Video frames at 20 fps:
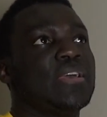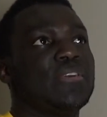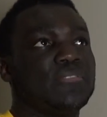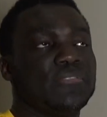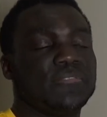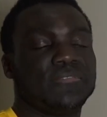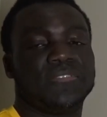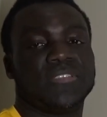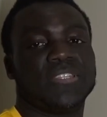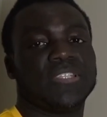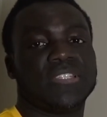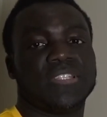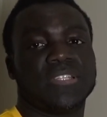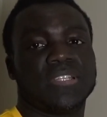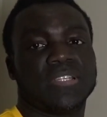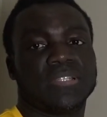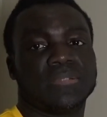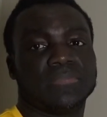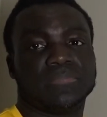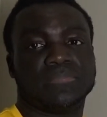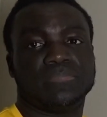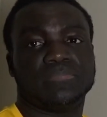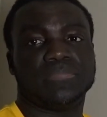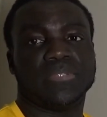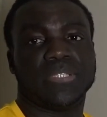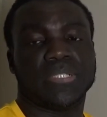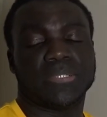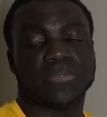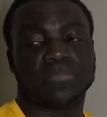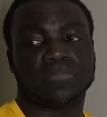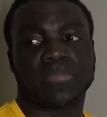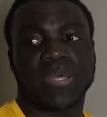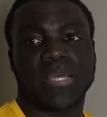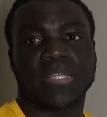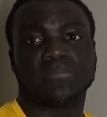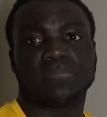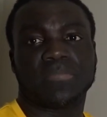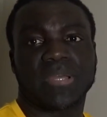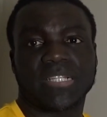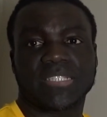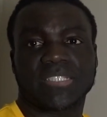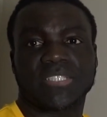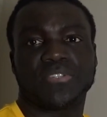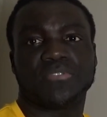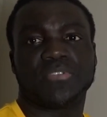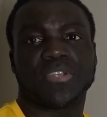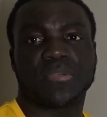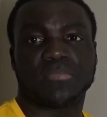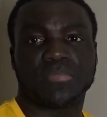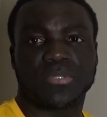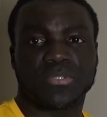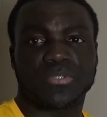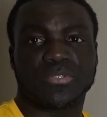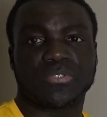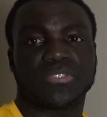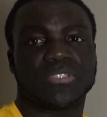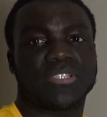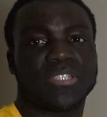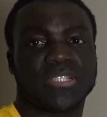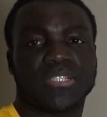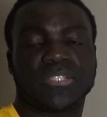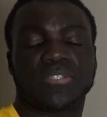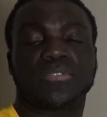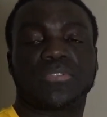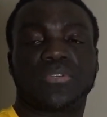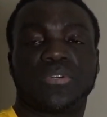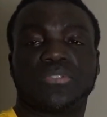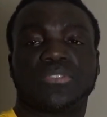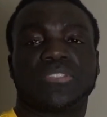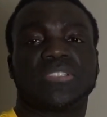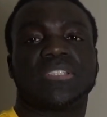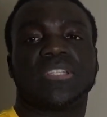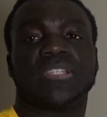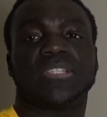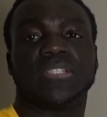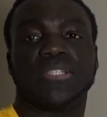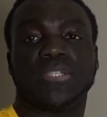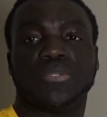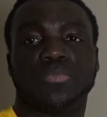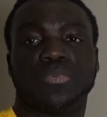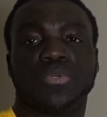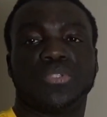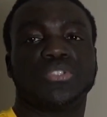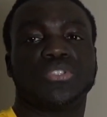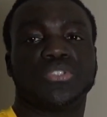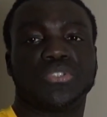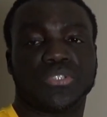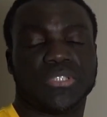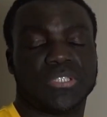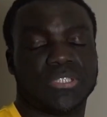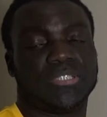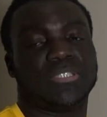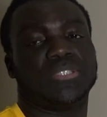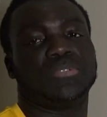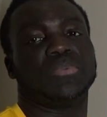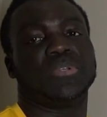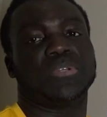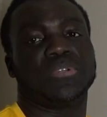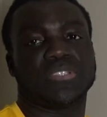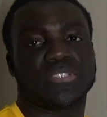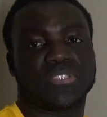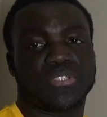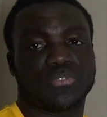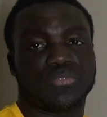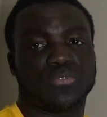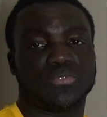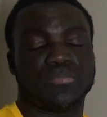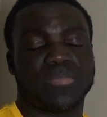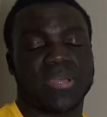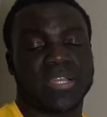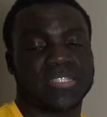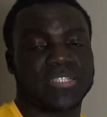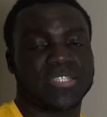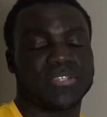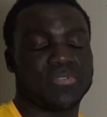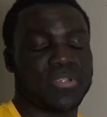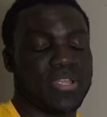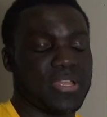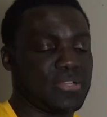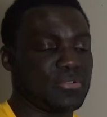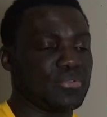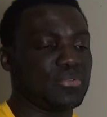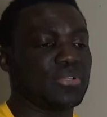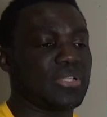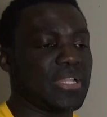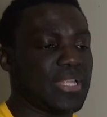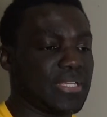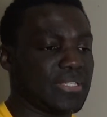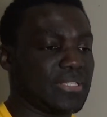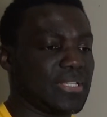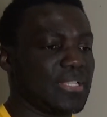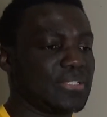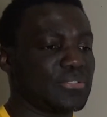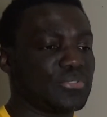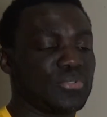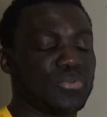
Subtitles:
feed the bad bacteria because they constantly want to eat, whereas the good bacteria are not like that.